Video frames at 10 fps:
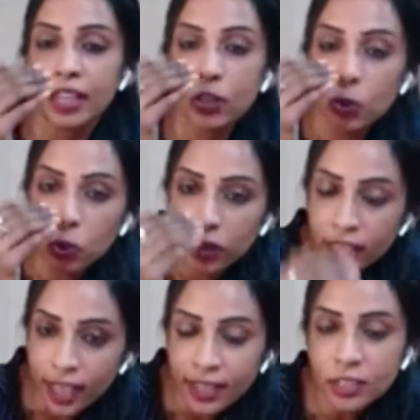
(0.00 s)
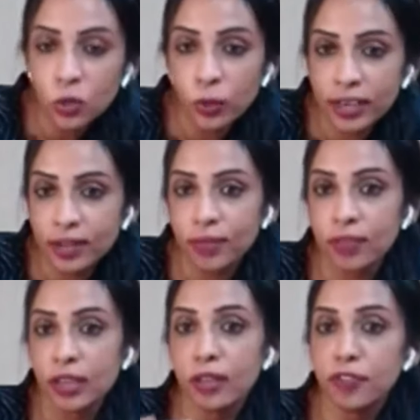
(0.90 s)
You can do it
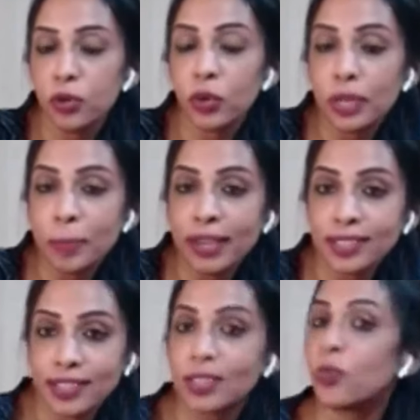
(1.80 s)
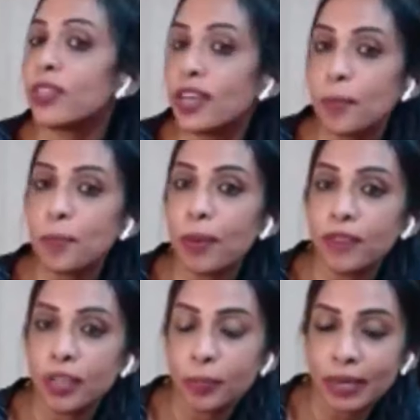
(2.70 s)
if you replace it with an
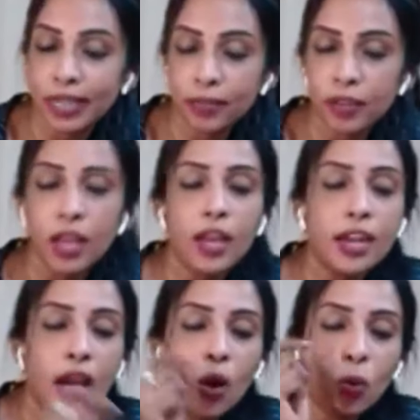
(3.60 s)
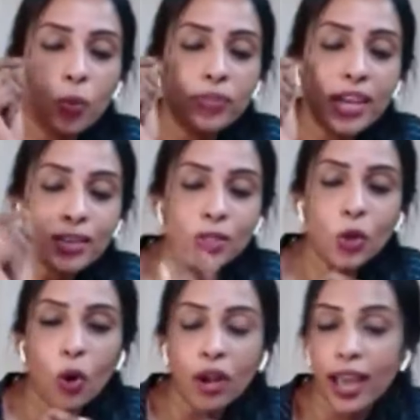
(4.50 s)
empowering belief. Now, that is
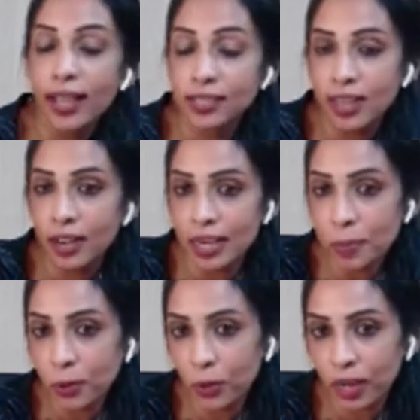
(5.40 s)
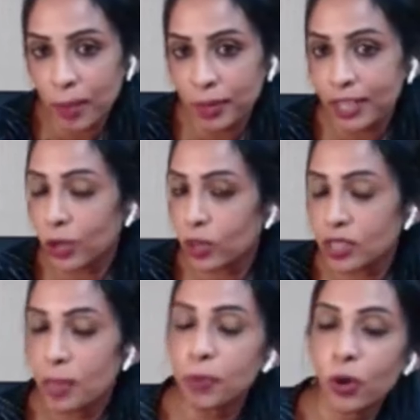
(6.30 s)
called as reprogramming your
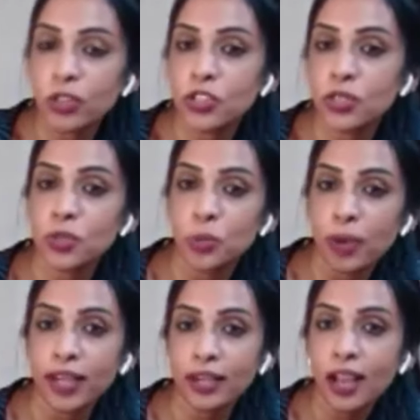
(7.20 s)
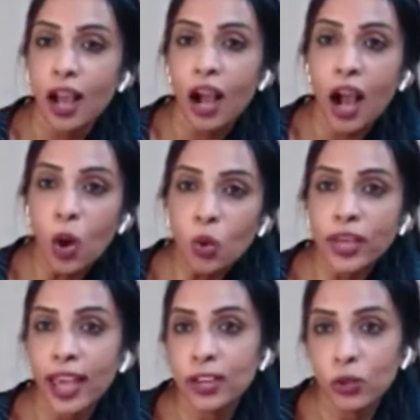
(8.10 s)
subconscious mind. How
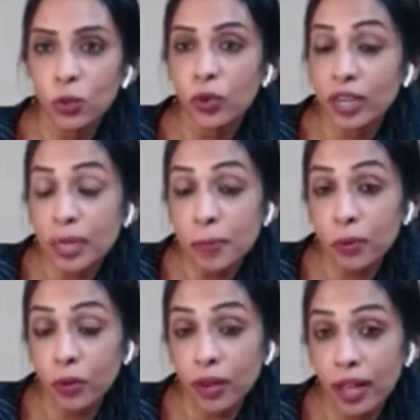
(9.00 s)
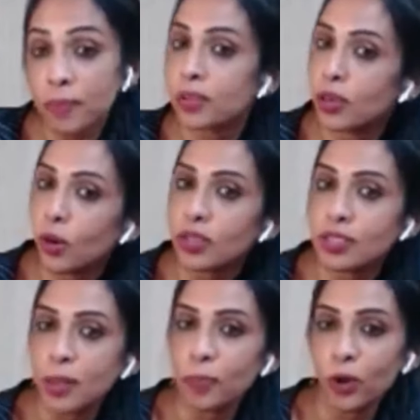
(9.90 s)
can you reprogram your
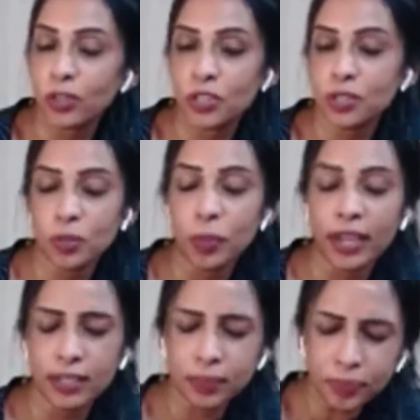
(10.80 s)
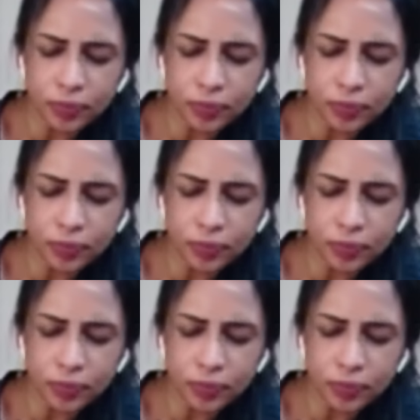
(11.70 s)
subconscious mind?